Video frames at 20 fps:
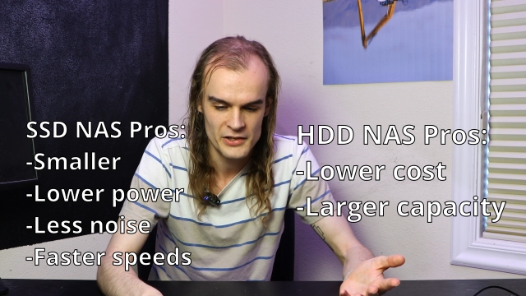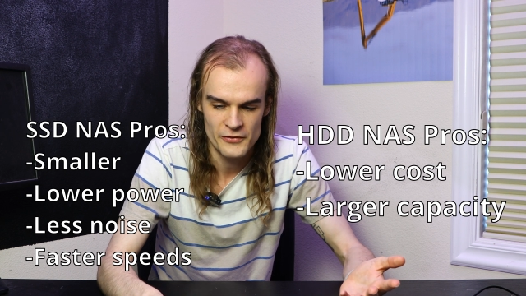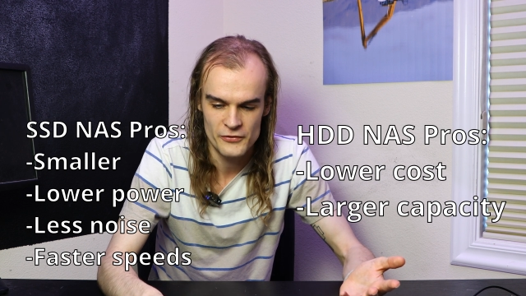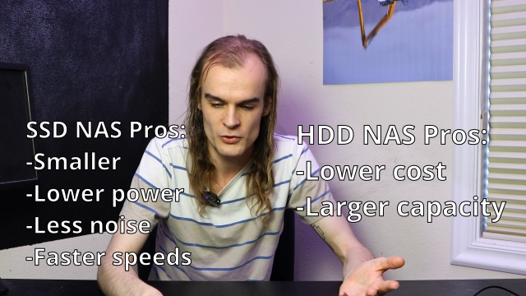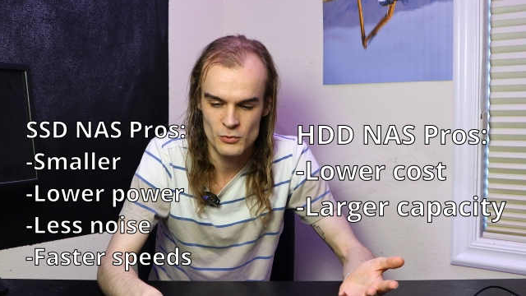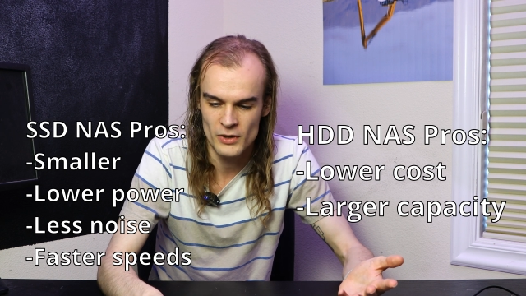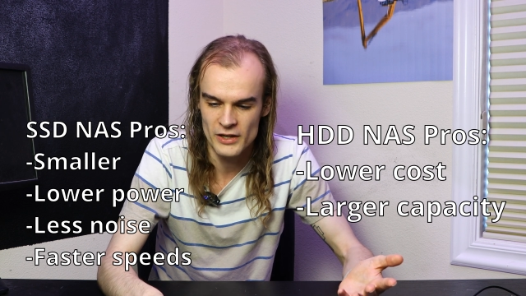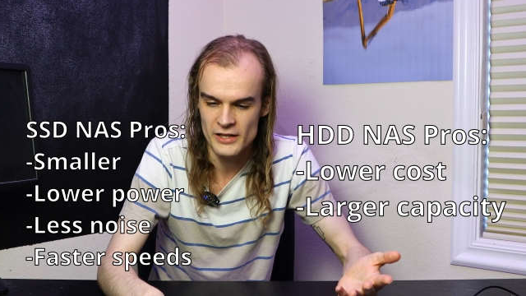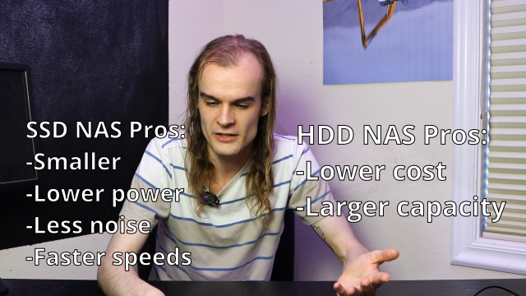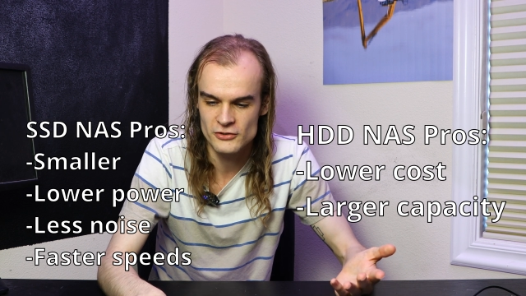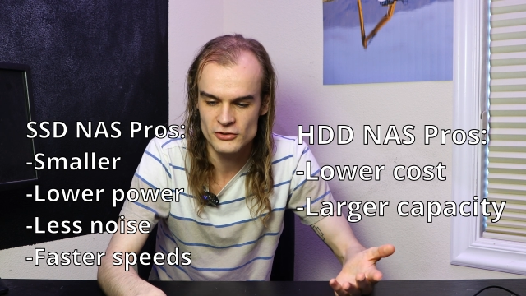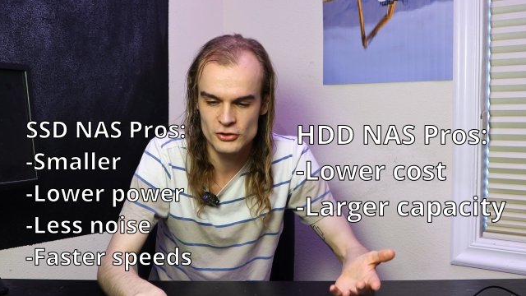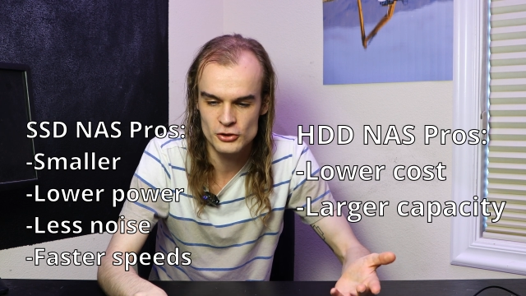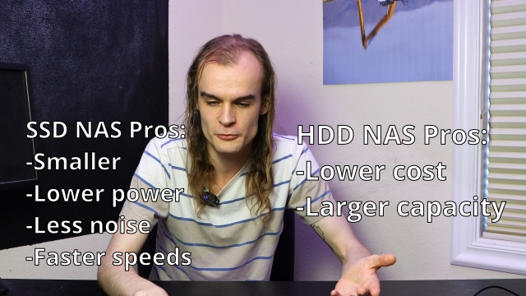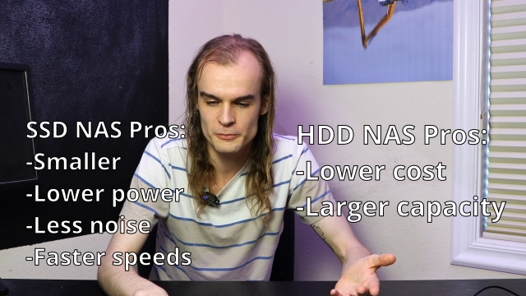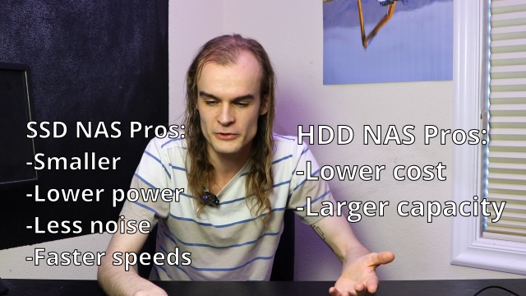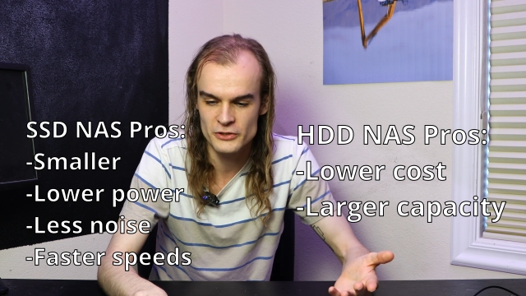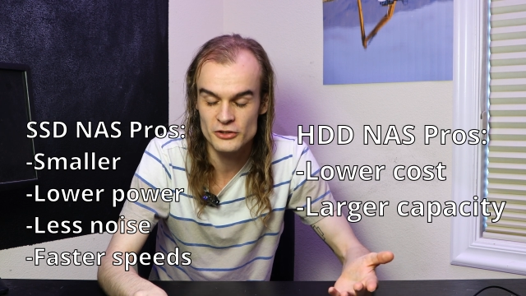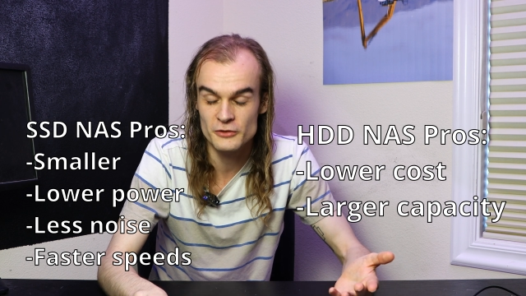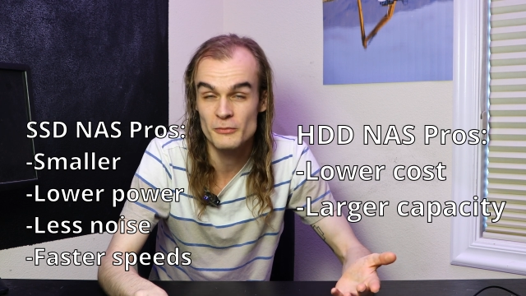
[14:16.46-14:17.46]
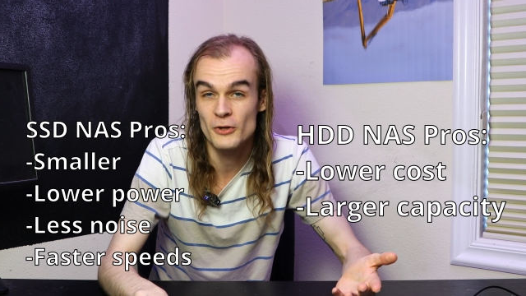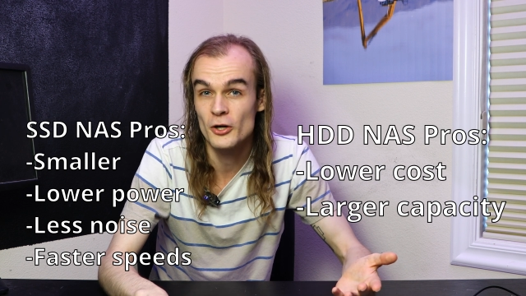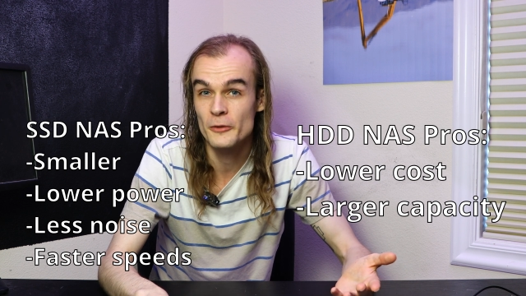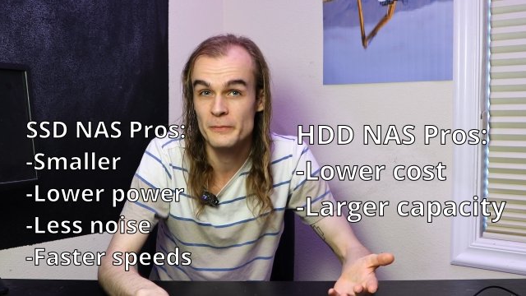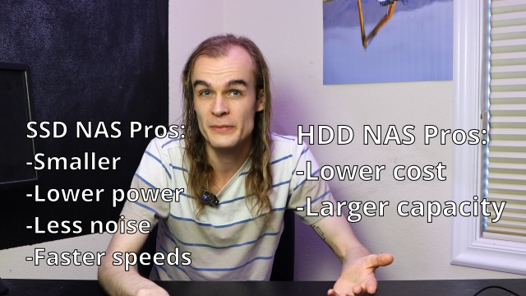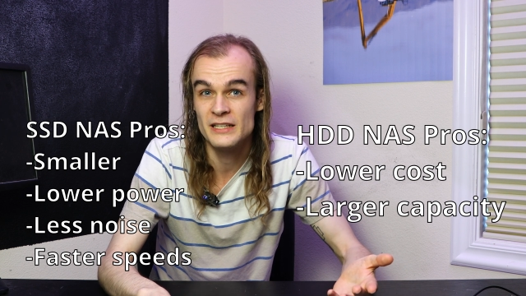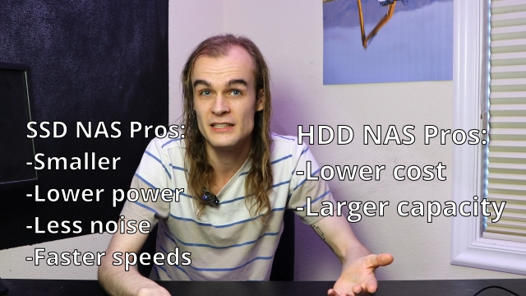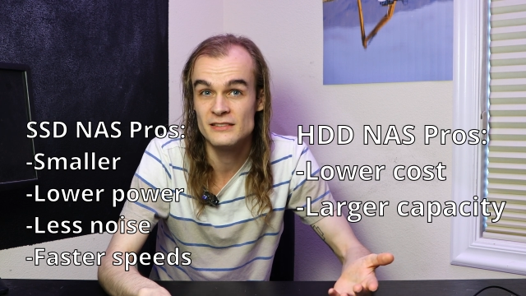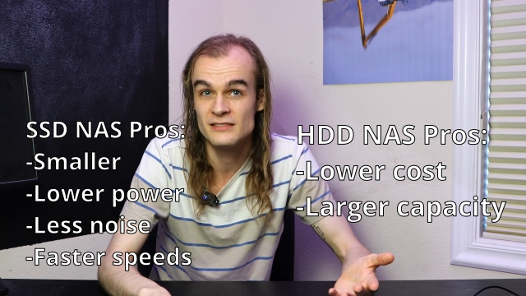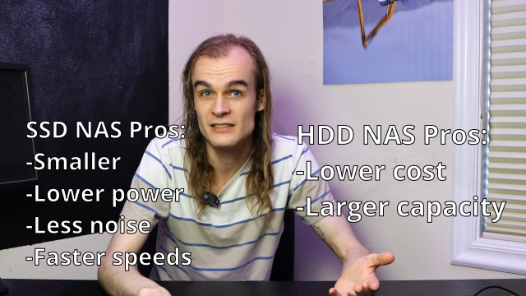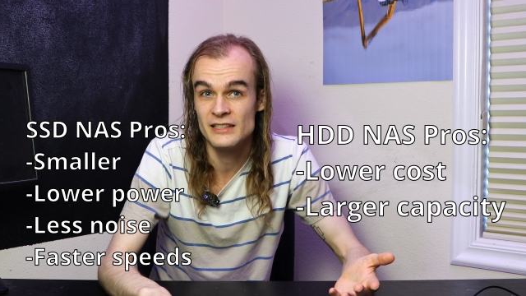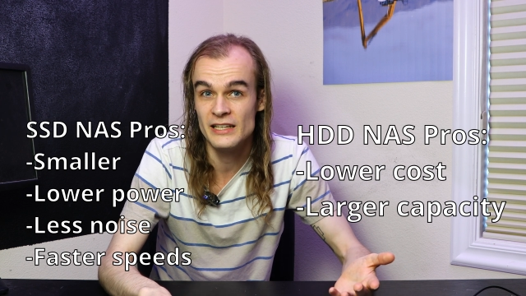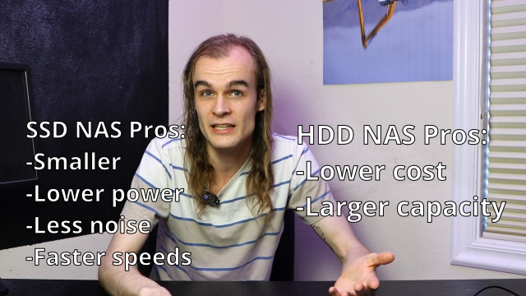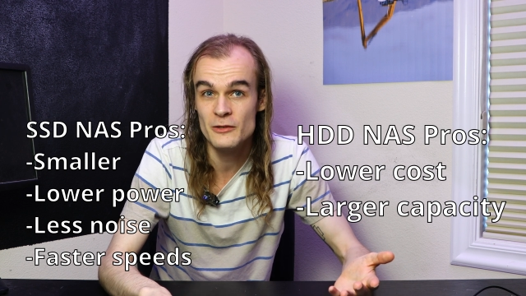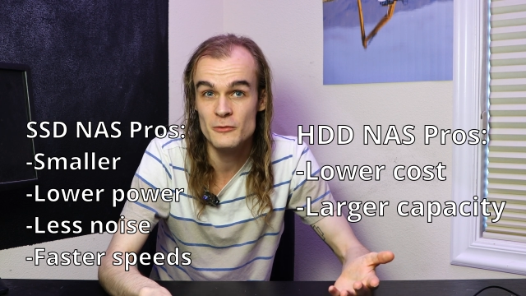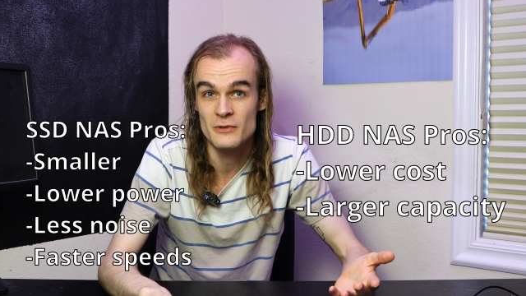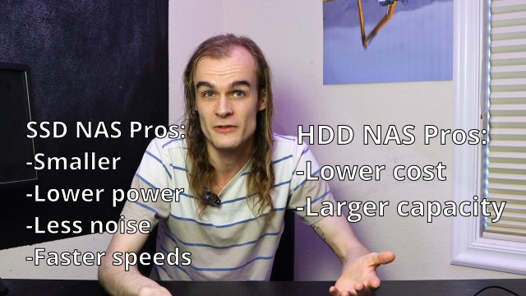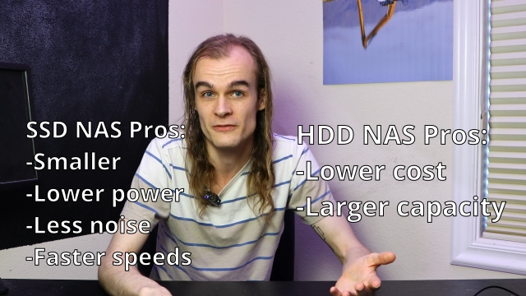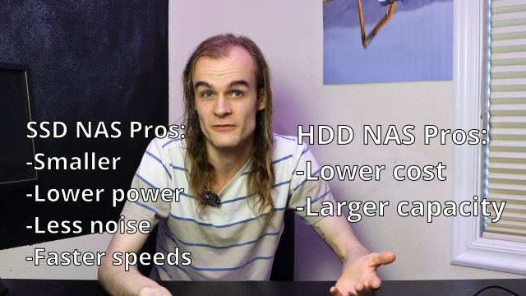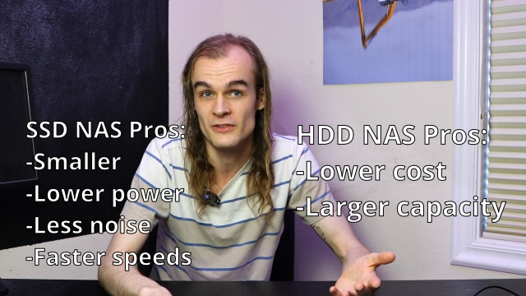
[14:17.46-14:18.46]
if you want a super small
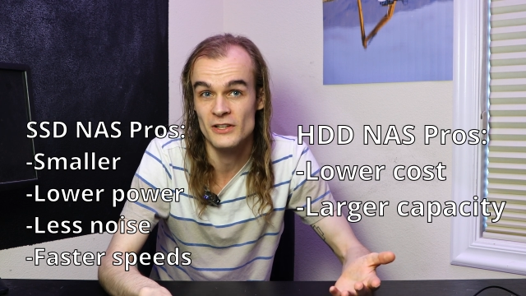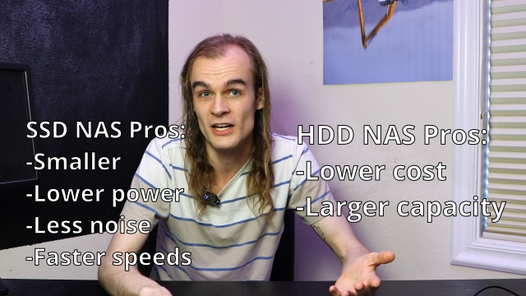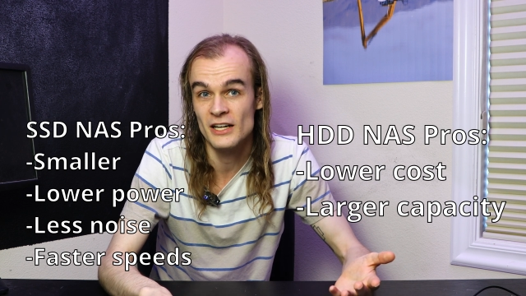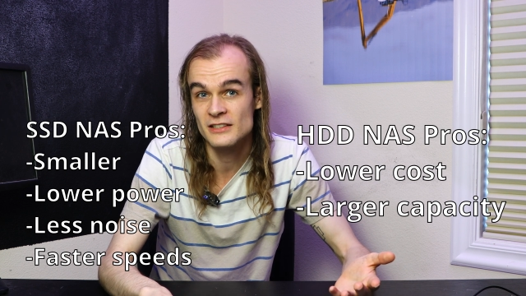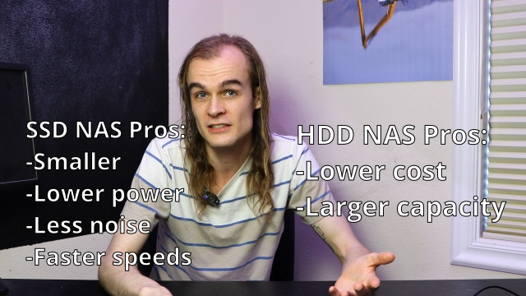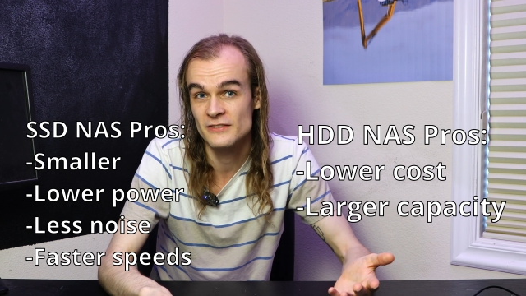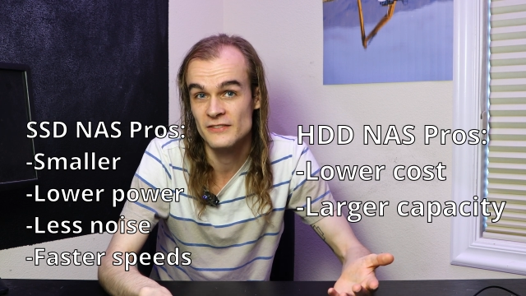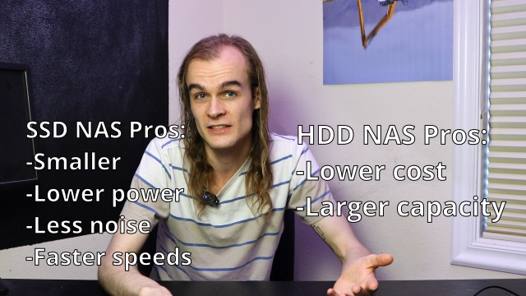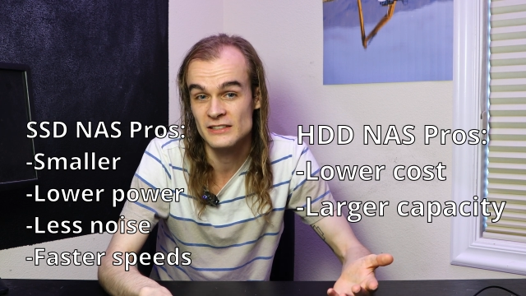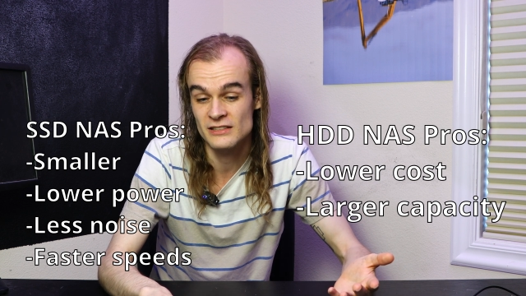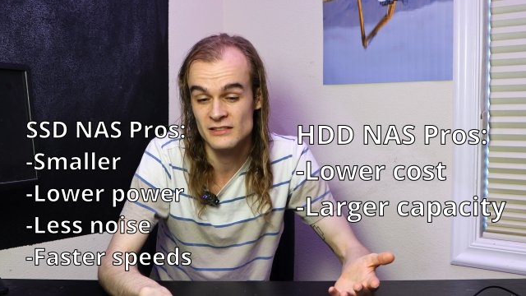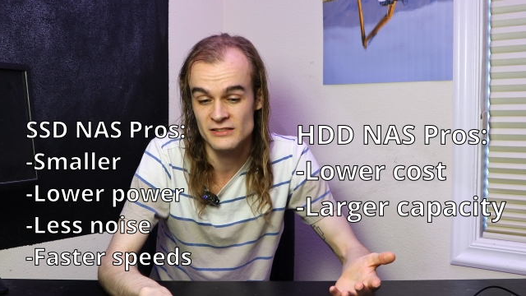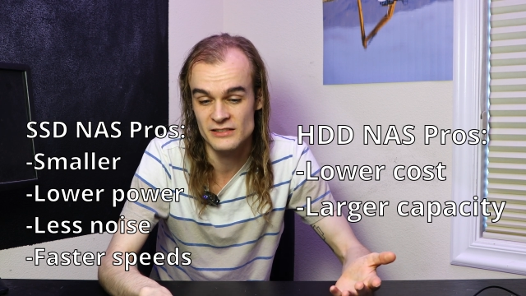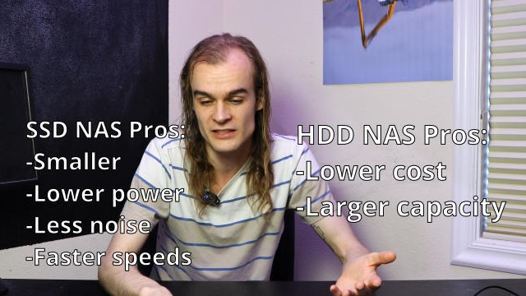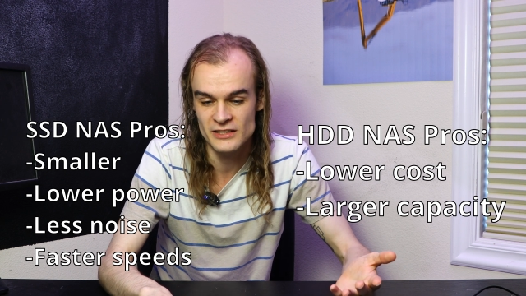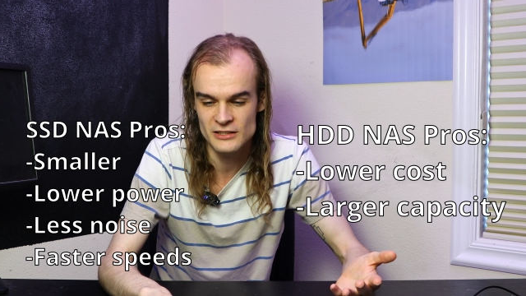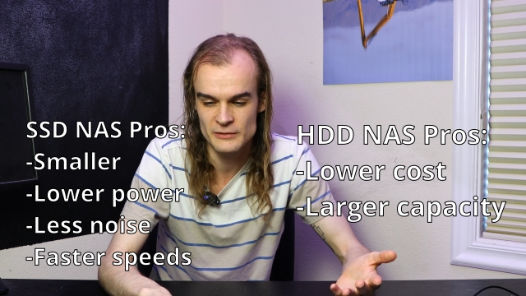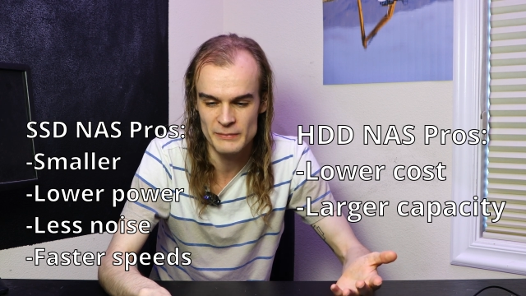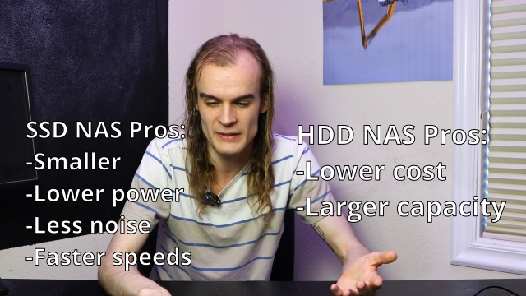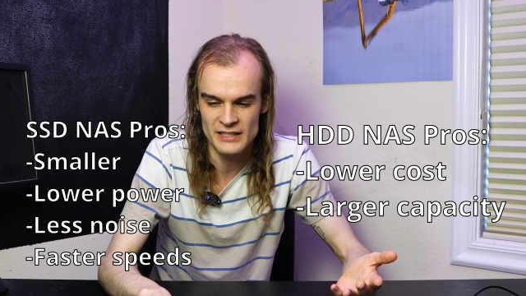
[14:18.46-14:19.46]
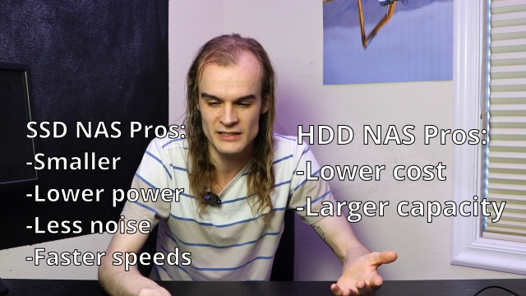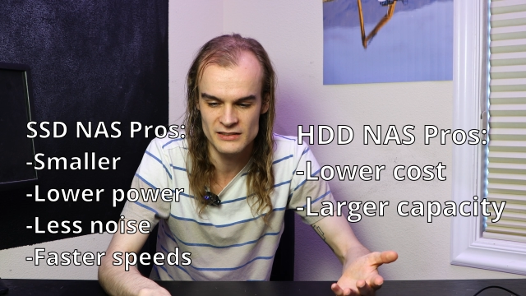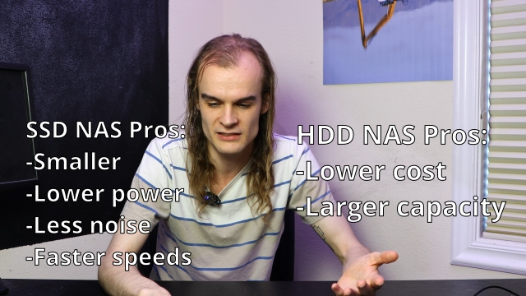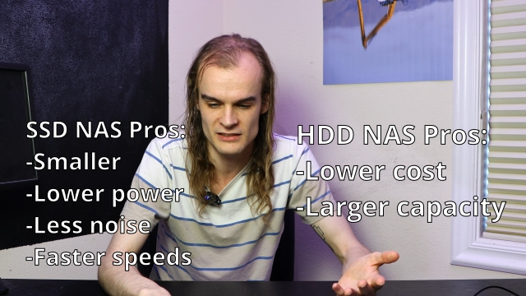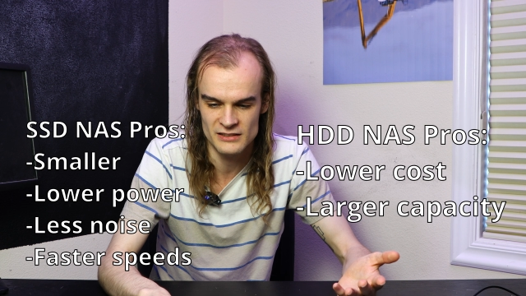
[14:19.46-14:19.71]
PC with lots of SSD space,